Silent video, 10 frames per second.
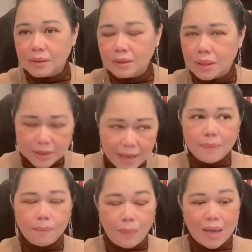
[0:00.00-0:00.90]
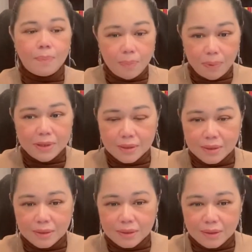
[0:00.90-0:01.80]
Is that my
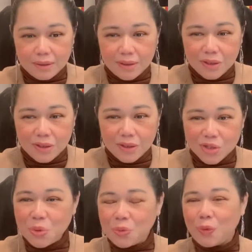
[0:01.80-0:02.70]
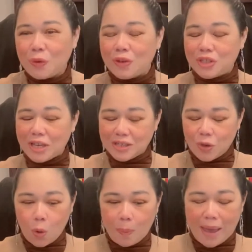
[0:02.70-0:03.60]
purpose? So we will just
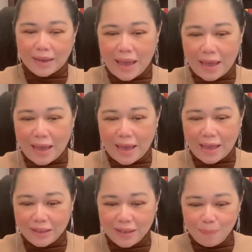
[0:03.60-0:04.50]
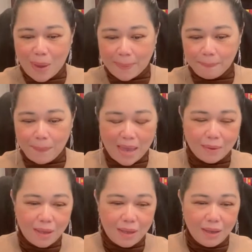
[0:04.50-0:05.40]
go back and turn back
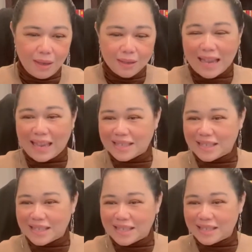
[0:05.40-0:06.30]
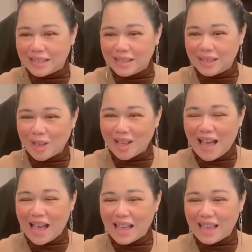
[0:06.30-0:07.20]
many decades.
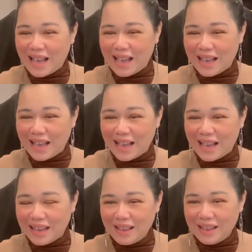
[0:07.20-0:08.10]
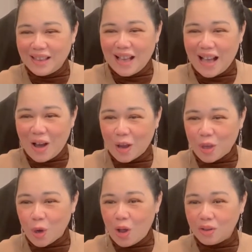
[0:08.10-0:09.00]
Hi. How are
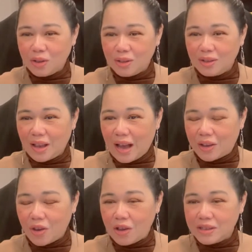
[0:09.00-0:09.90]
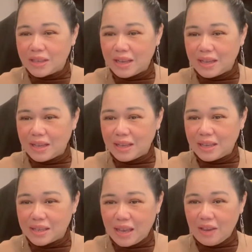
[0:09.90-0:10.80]
you all? Are you all staying
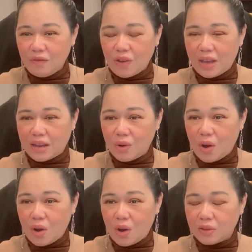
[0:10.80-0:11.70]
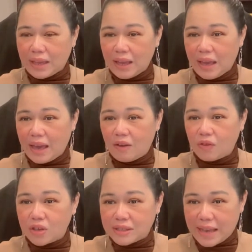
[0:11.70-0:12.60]
safe and are you all taking care of
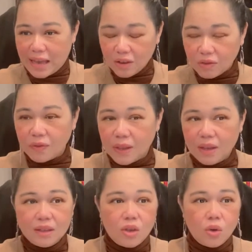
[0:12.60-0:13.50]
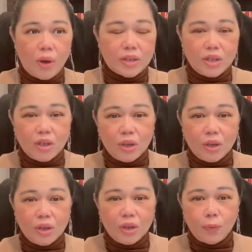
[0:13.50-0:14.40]
yourself? Did you
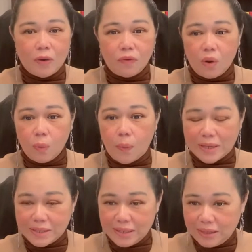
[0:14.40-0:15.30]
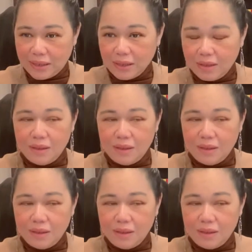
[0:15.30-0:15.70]
actually went for vaccinated?